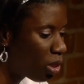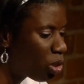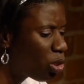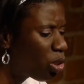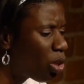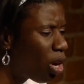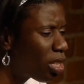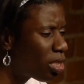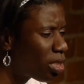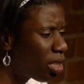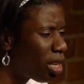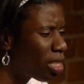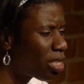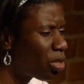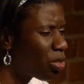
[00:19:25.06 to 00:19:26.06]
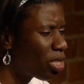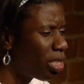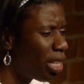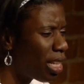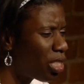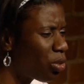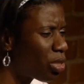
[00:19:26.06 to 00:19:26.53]
Do not
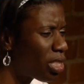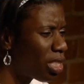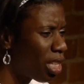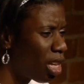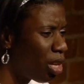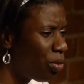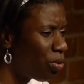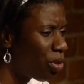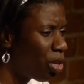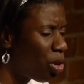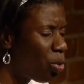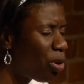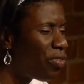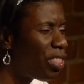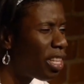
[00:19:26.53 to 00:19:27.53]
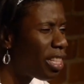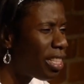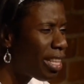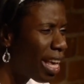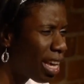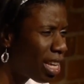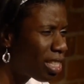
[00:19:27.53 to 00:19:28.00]
associate yourself with the
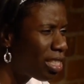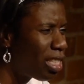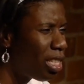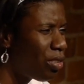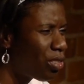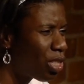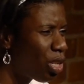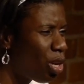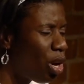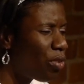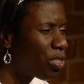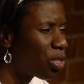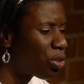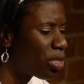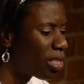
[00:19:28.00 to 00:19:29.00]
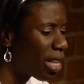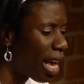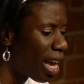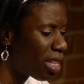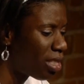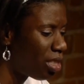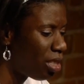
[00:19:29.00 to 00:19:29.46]
negatives of
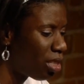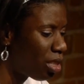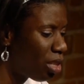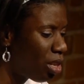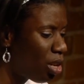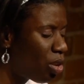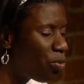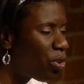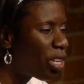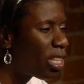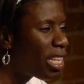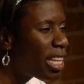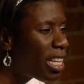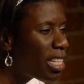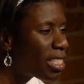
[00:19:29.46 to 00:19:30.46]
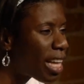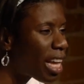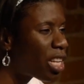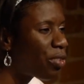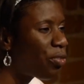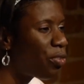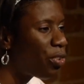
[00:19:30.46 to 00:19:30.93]
society, for these are
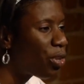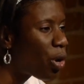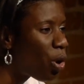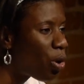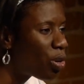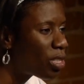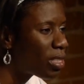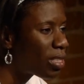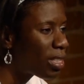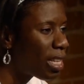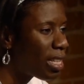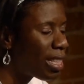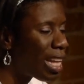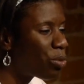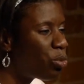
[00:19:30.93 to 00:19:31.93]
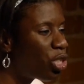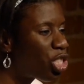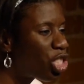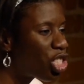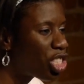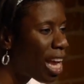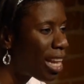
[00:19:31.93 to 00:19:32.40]
the flaws that will
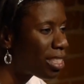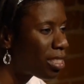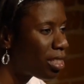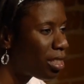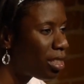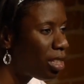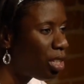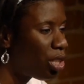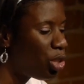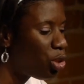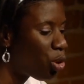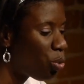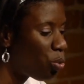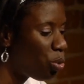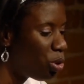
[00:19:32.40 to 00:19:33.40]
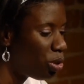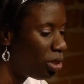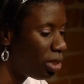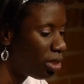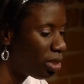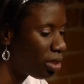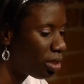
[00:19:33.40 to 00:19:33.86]
shatter your
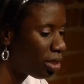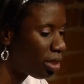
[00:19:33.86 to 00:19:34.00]
world.